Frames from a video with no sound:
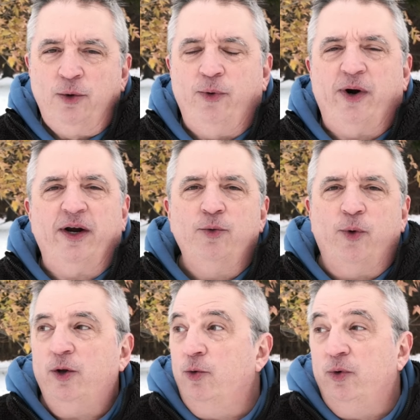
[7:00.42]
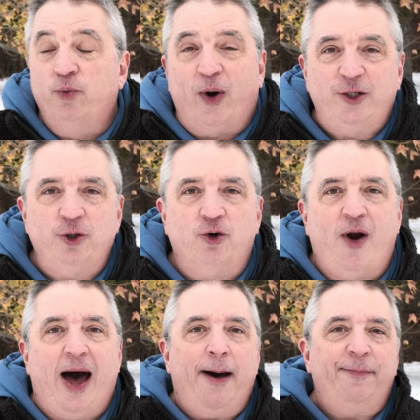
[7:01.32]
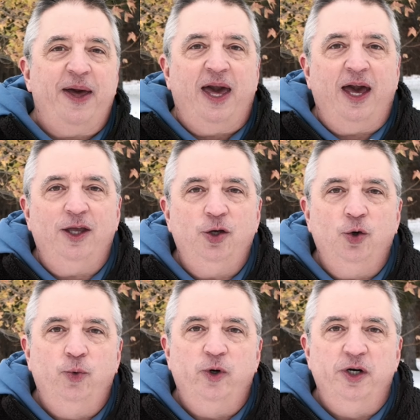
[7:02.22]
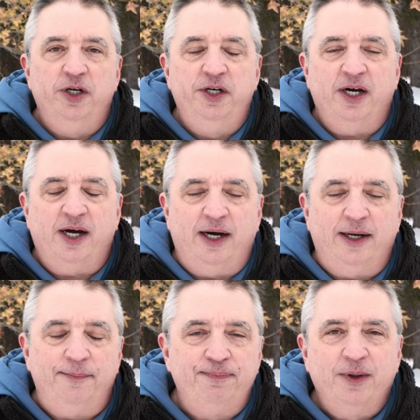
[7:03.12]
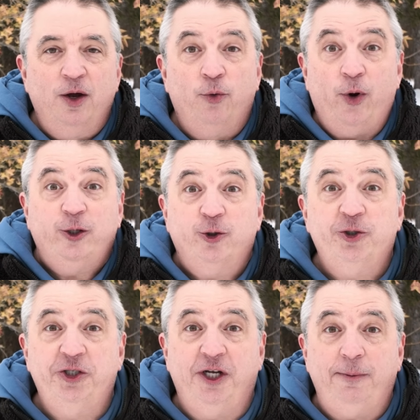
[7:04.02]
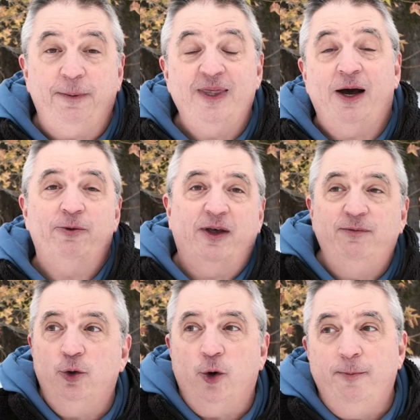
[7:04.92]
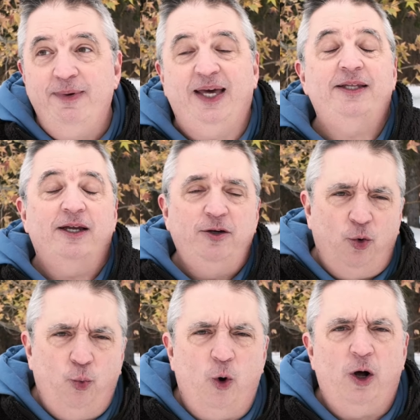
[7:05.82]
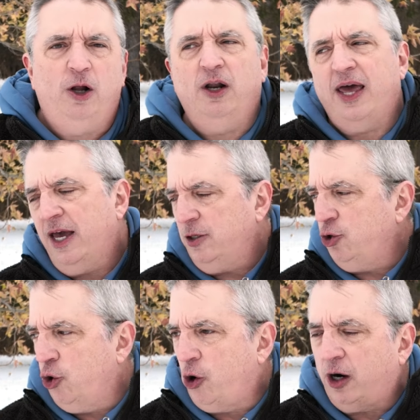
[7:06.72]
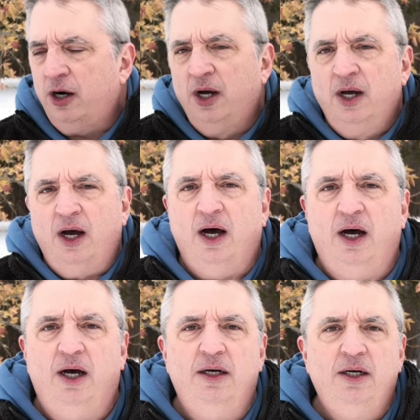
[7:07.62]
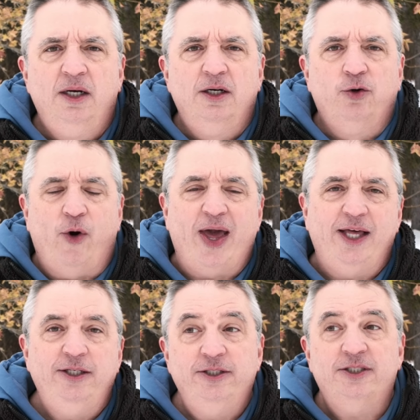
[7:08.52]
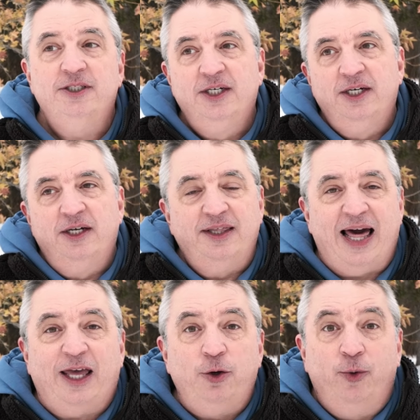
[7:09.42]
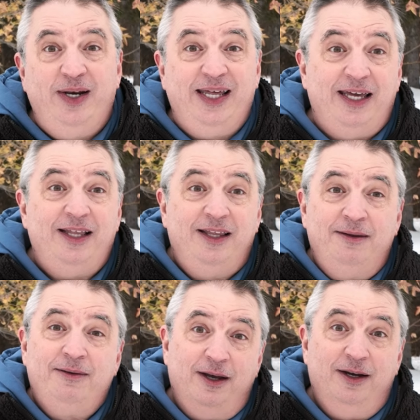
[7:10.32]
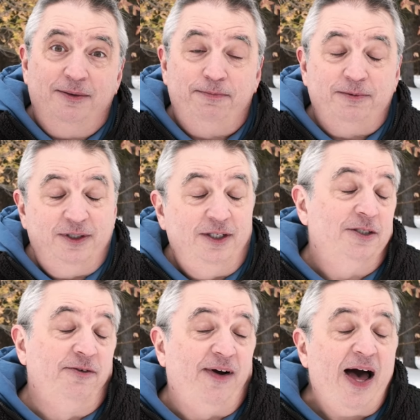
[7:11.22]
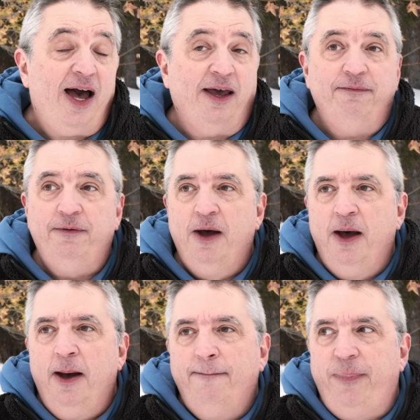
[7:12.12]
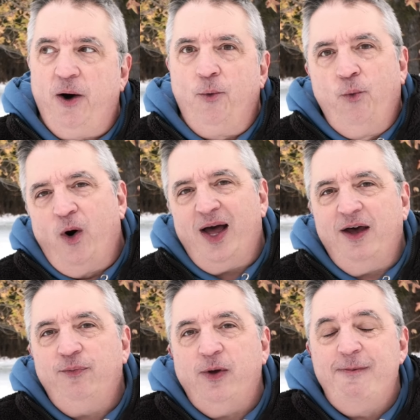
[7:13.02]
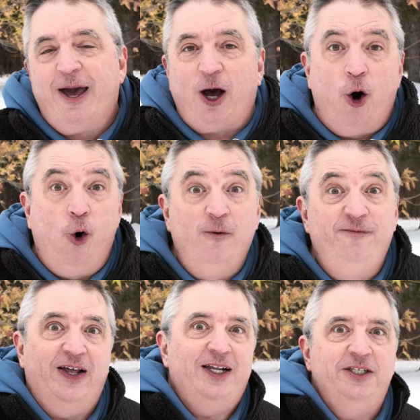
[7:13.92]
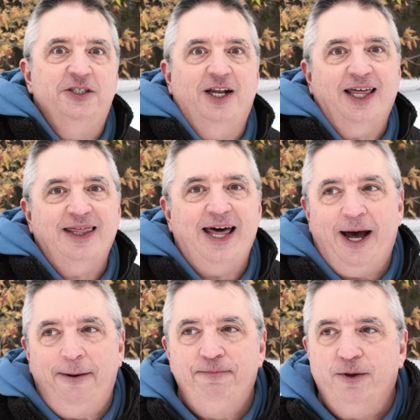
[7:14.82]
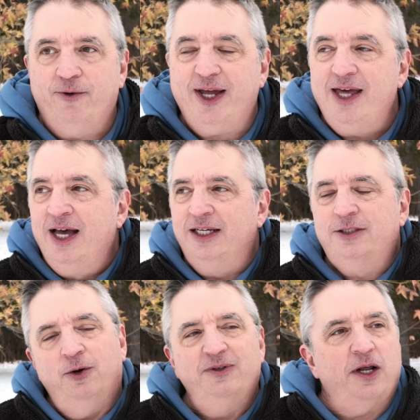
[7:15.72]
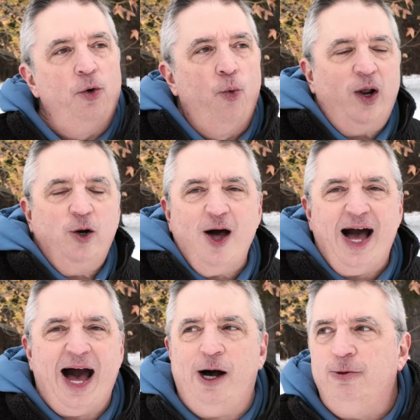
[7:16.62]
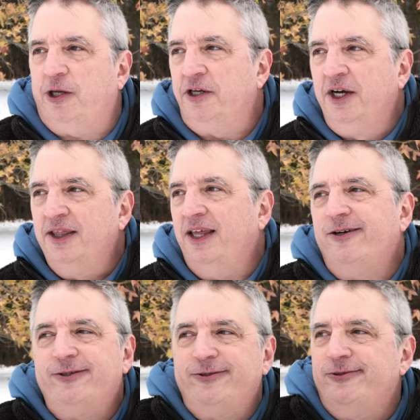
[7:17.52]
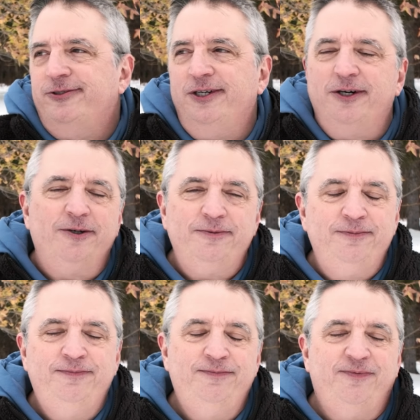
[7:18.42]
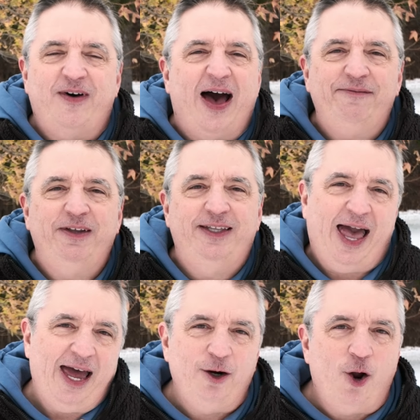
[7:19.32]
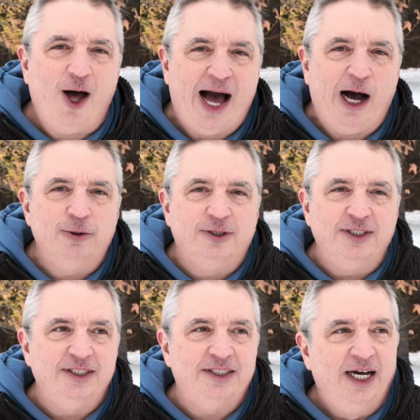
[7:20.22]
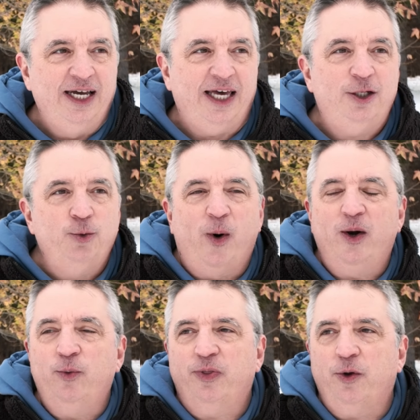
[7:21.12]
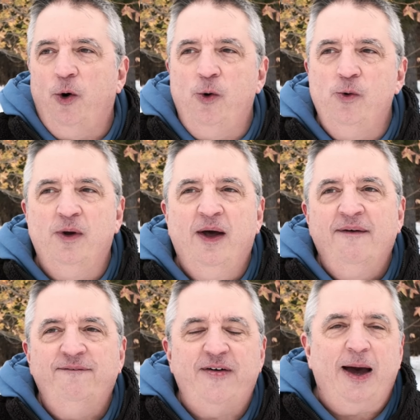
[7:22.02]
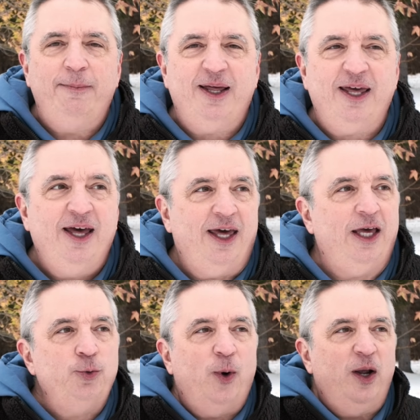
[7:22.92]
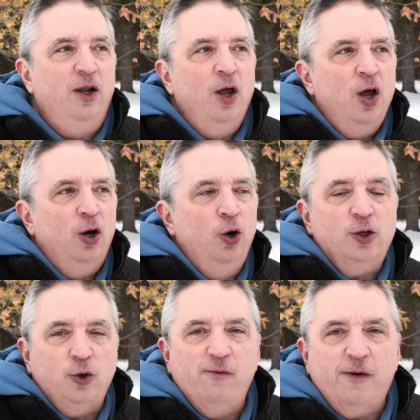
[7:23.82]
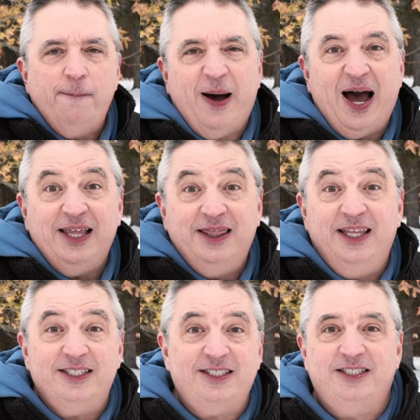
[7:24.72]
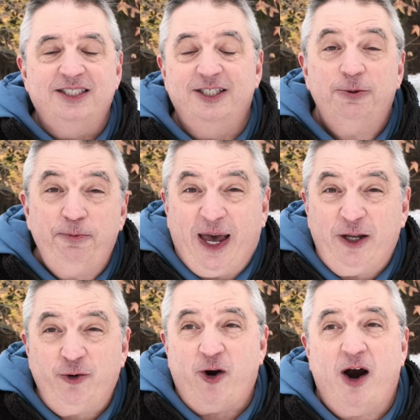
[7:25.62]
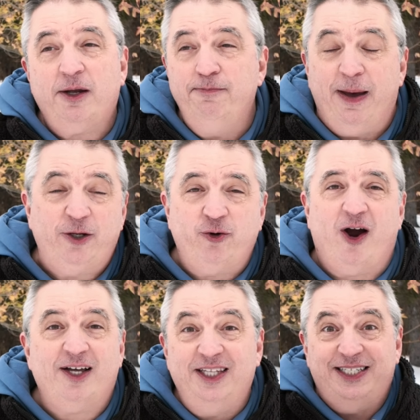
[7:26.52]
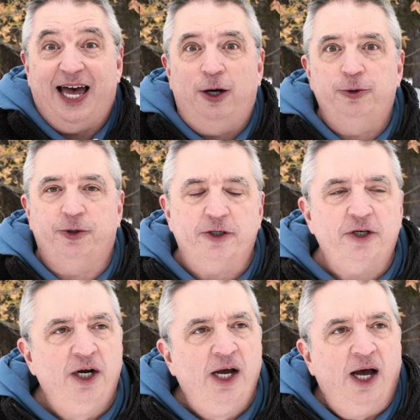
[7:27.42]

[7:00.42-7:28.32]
where you would raise your crop and you would raise your sheep, and that would give you your meat and your wool and your grains that you would need to survive. But what if we make a whole village like that, right? And so instead of one long house, there's, you know, 5 to 10 long houses, each one with their own family, each one looked over by this patriarch, matriarch, this elder.